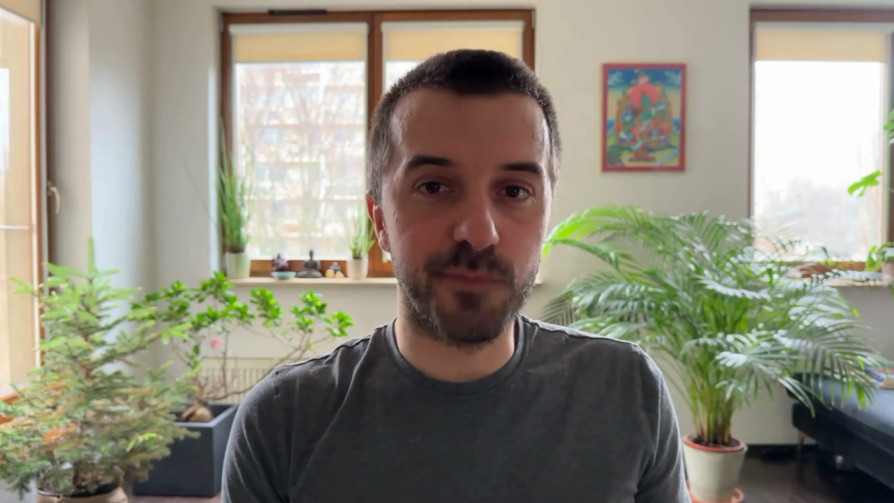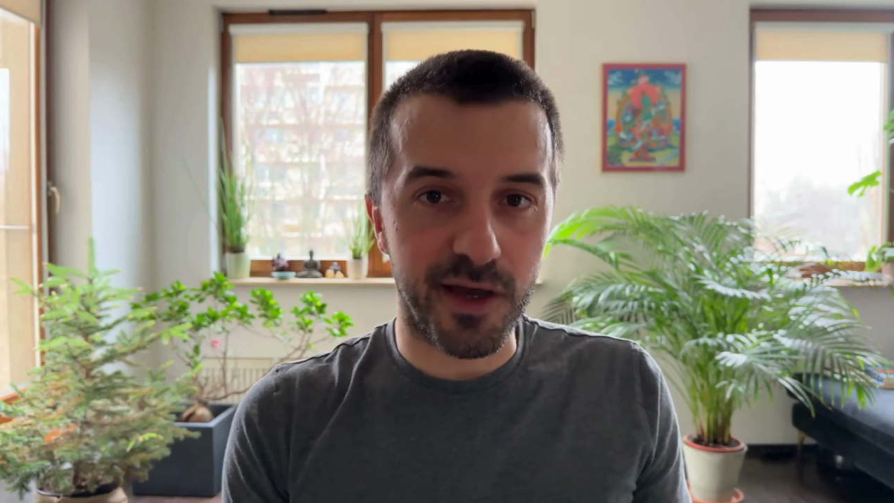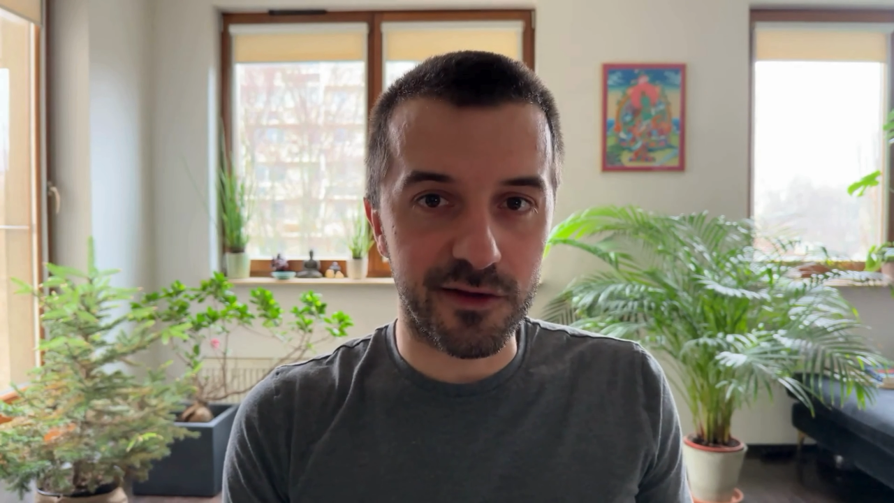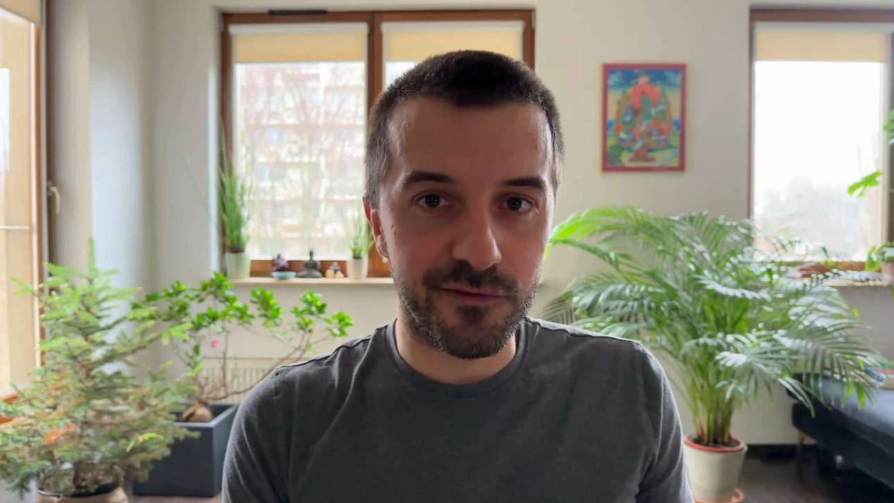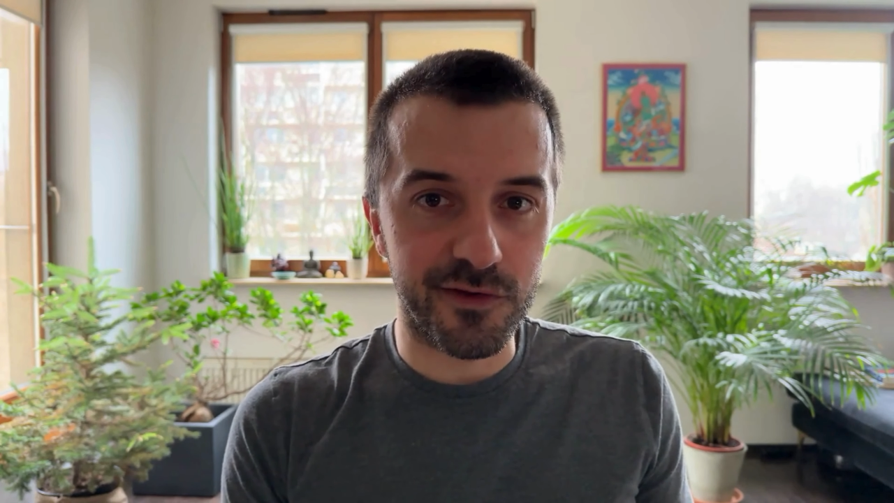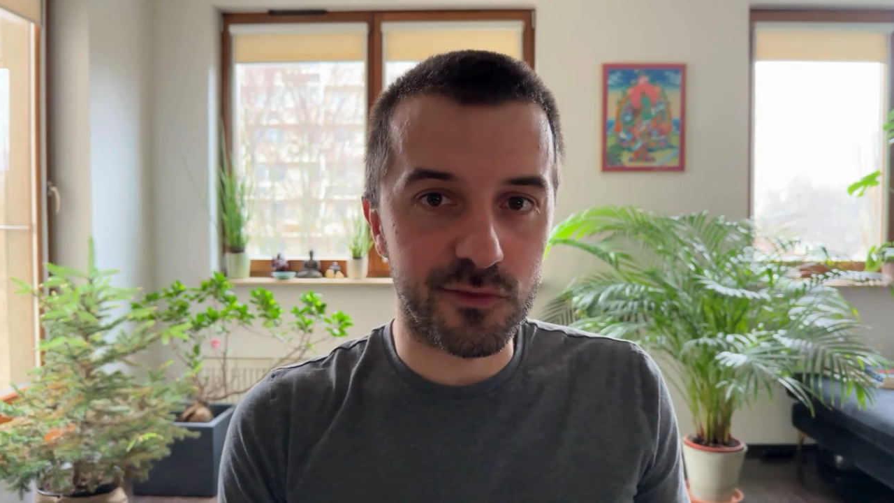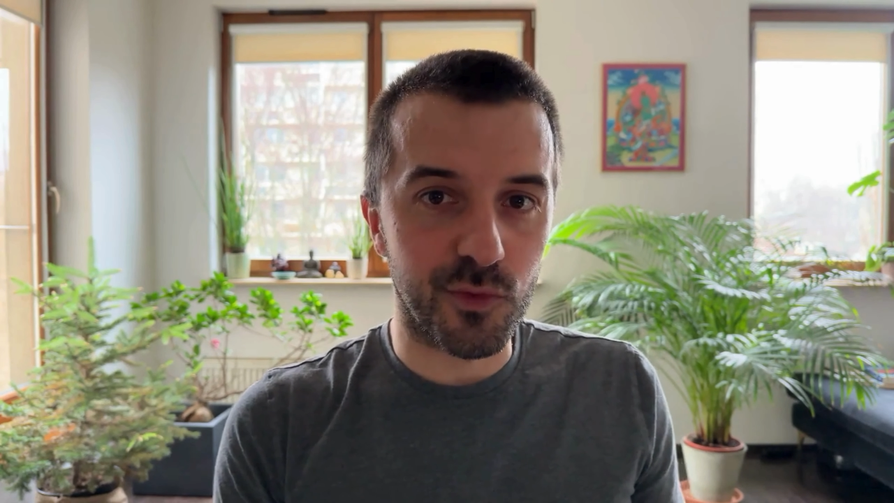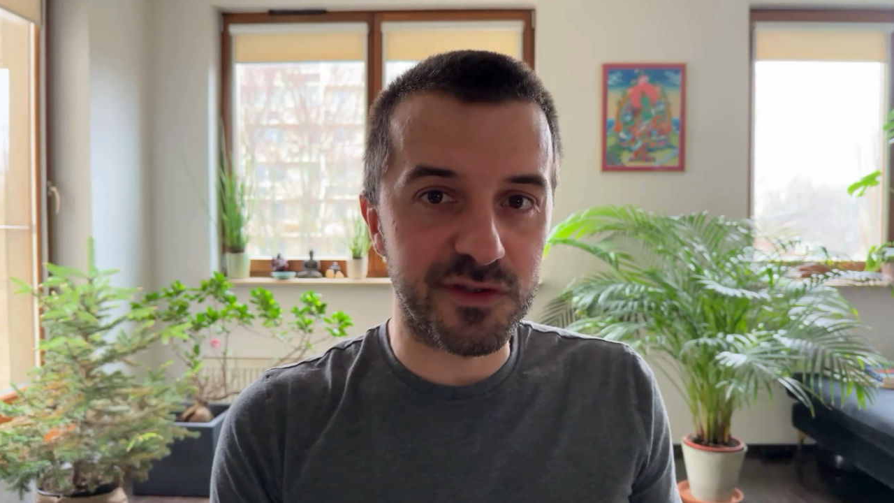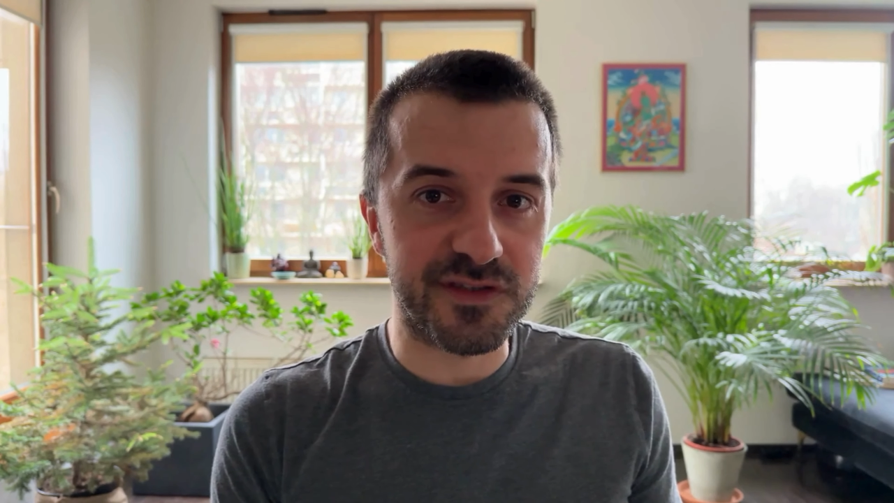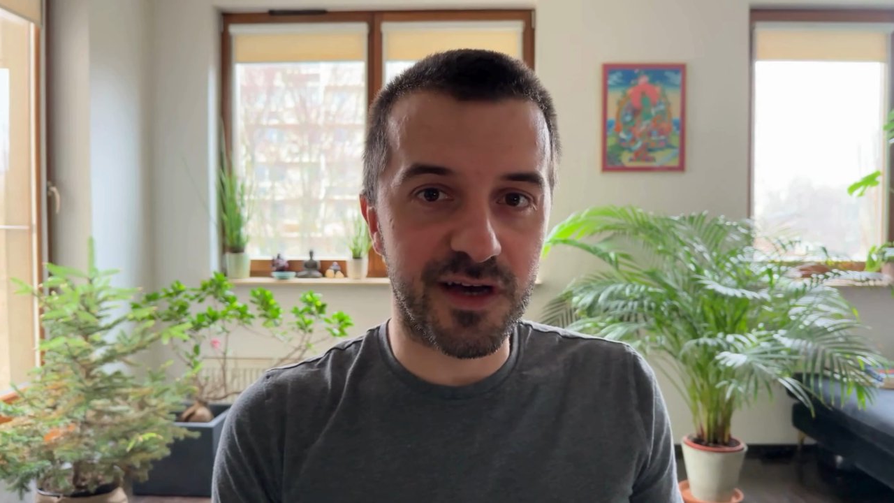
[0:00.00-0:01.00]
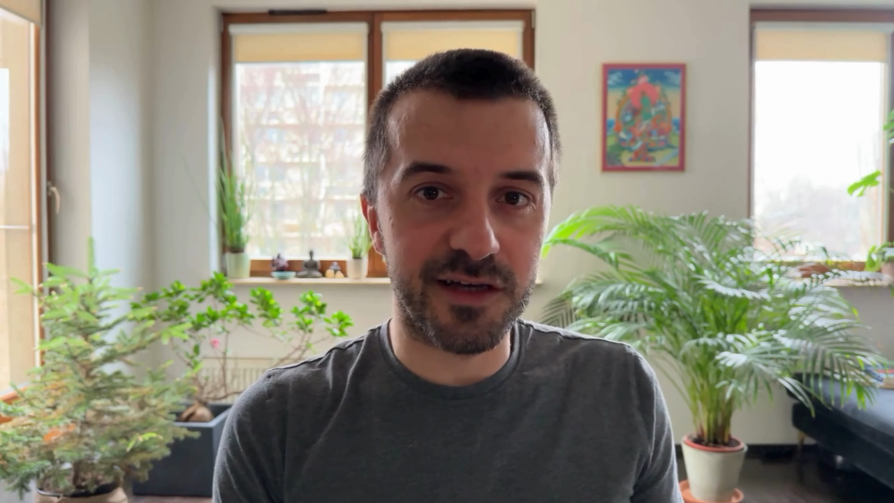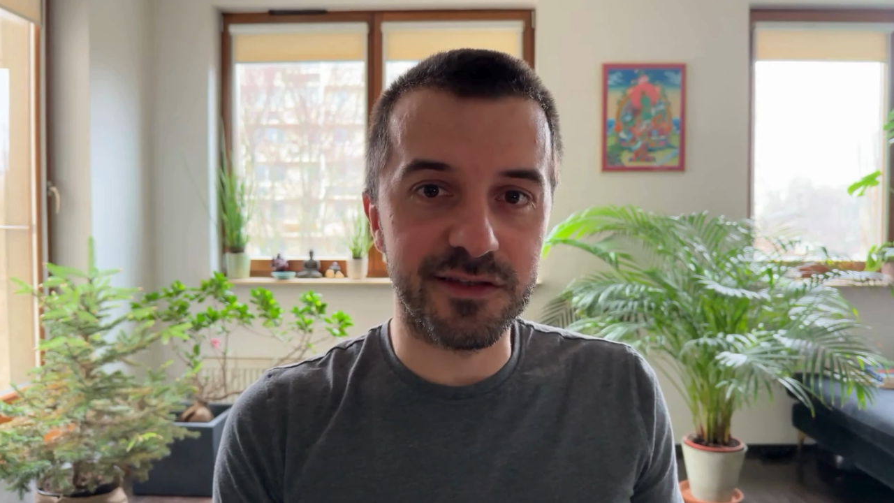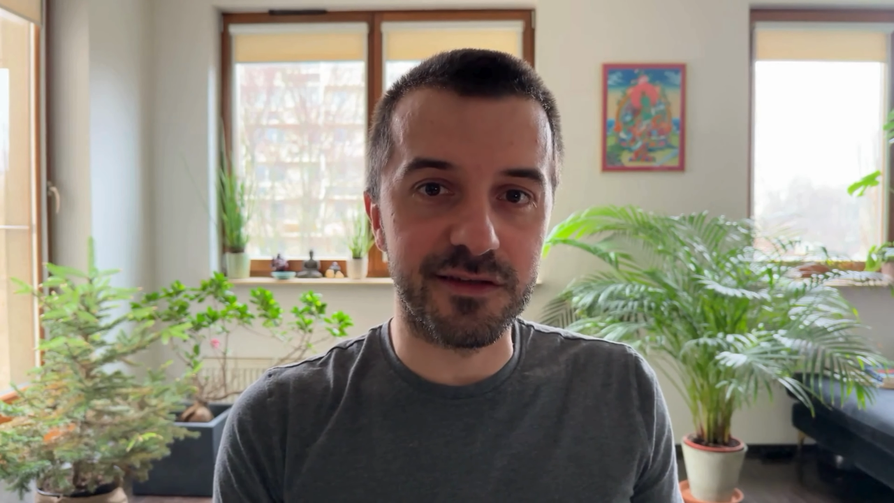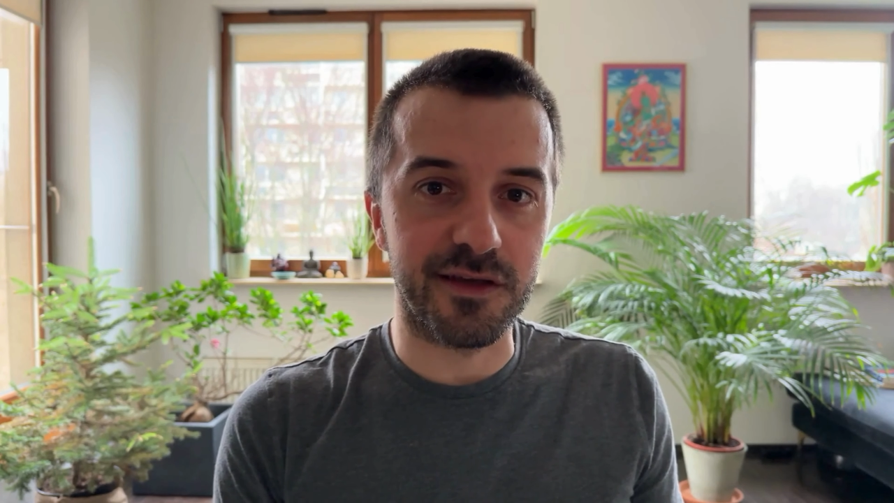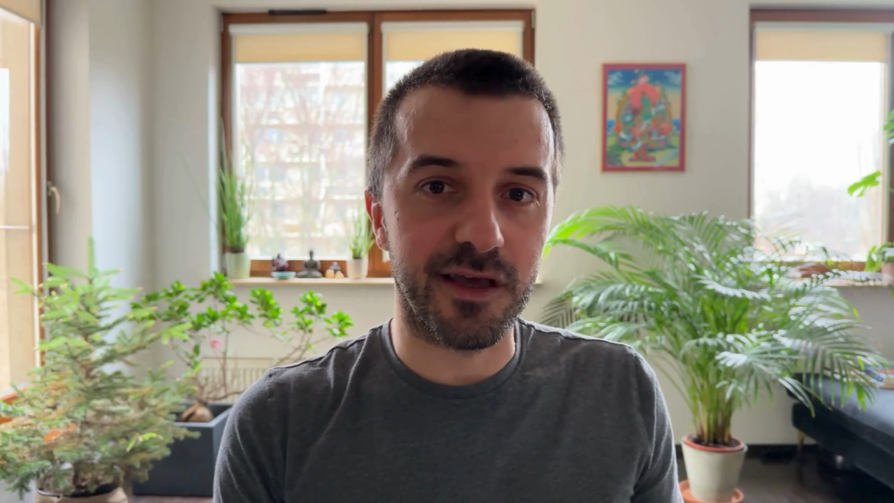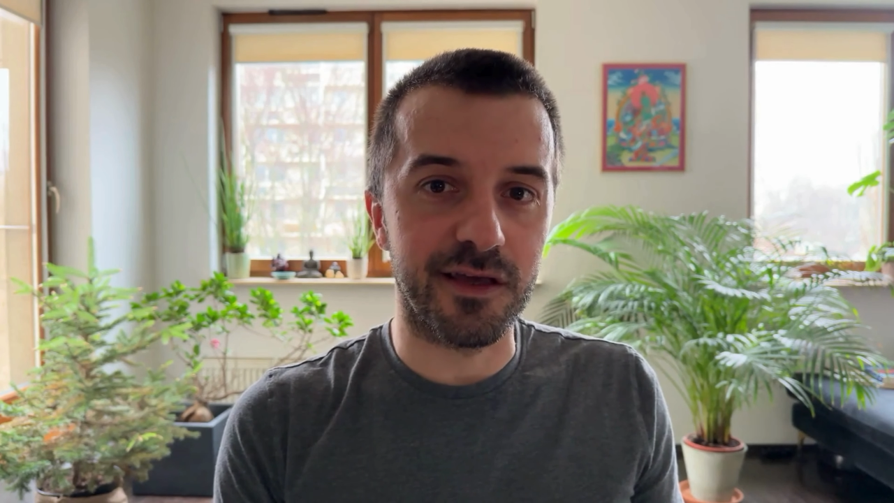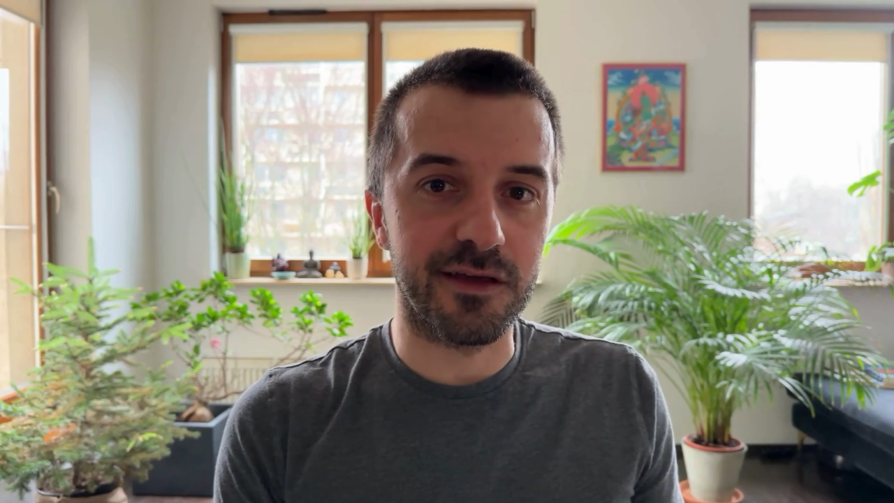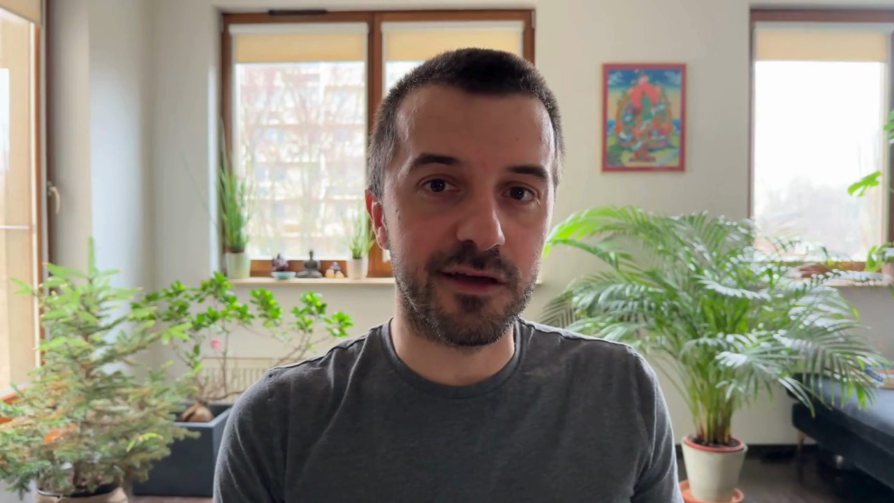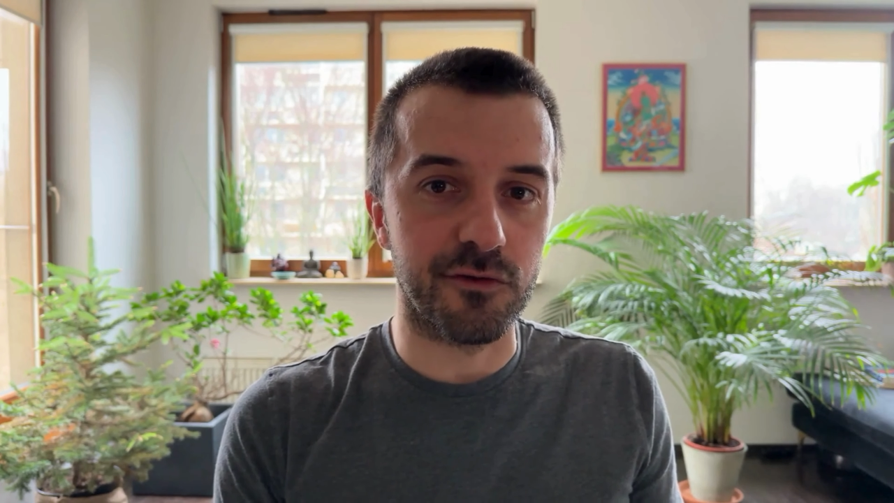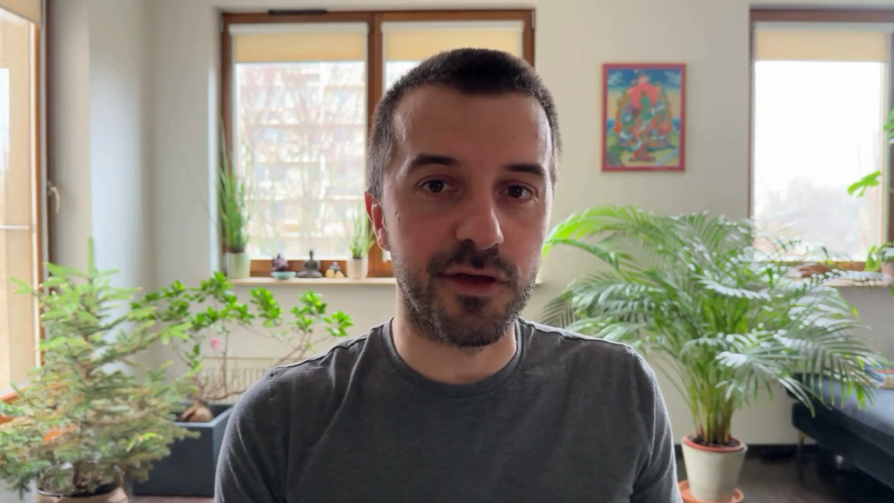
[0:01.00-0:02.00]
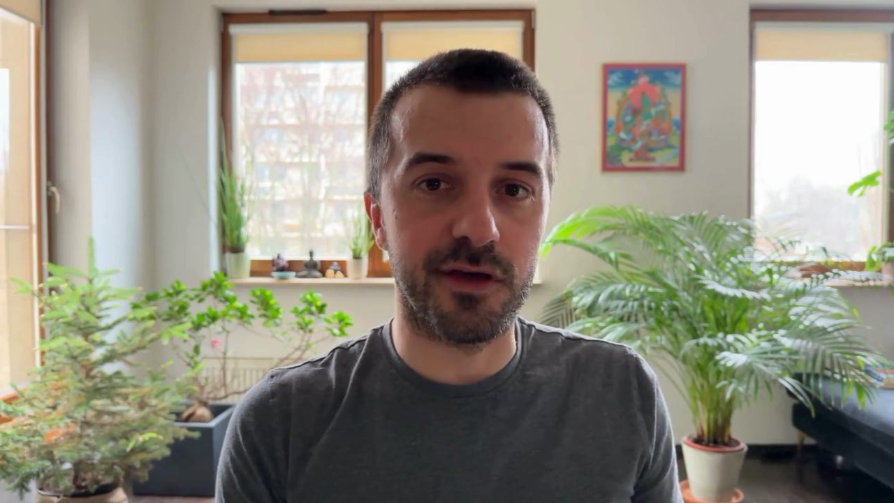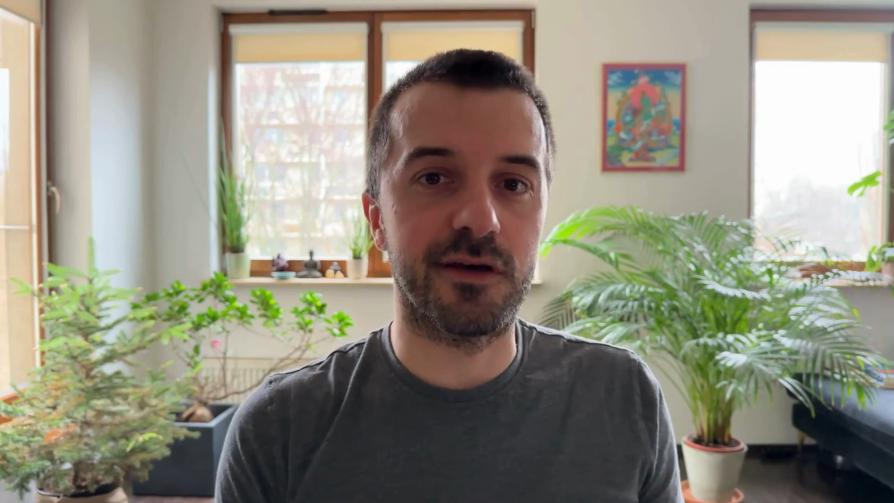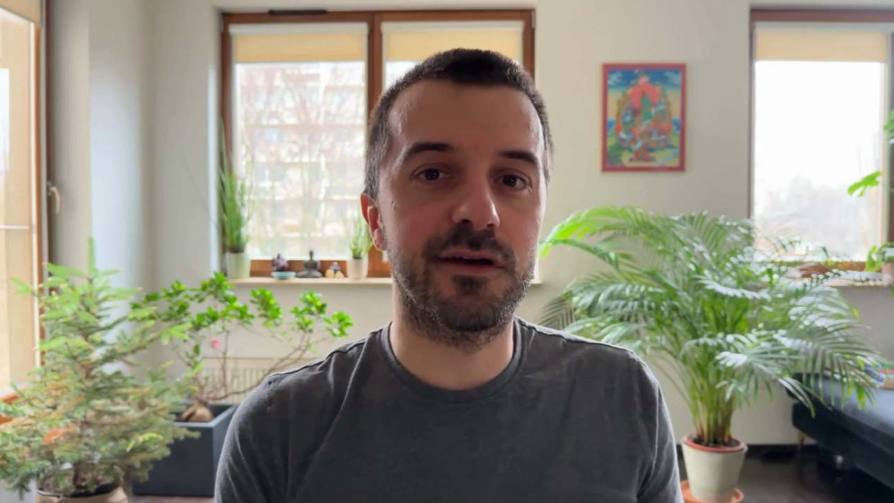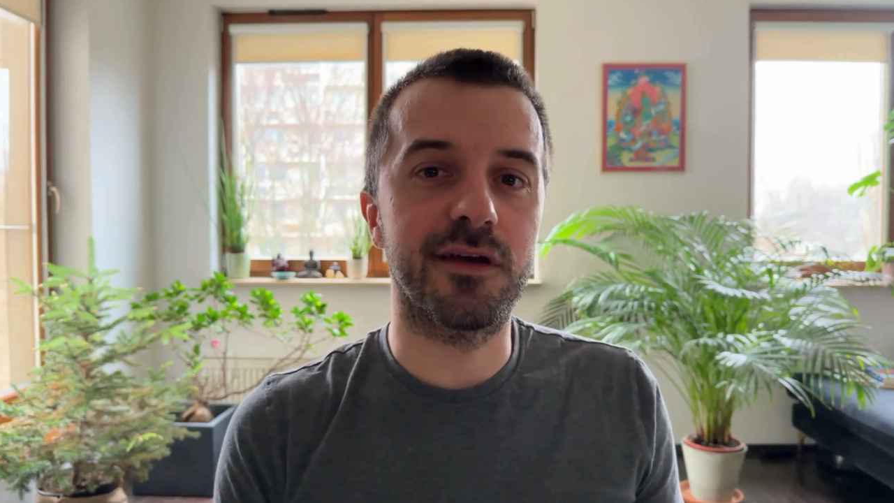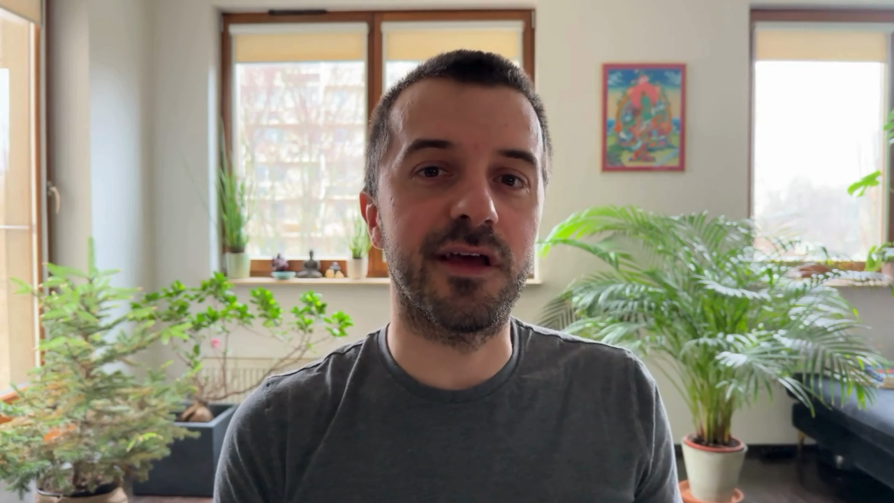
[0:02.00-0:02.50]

benefit when starting a career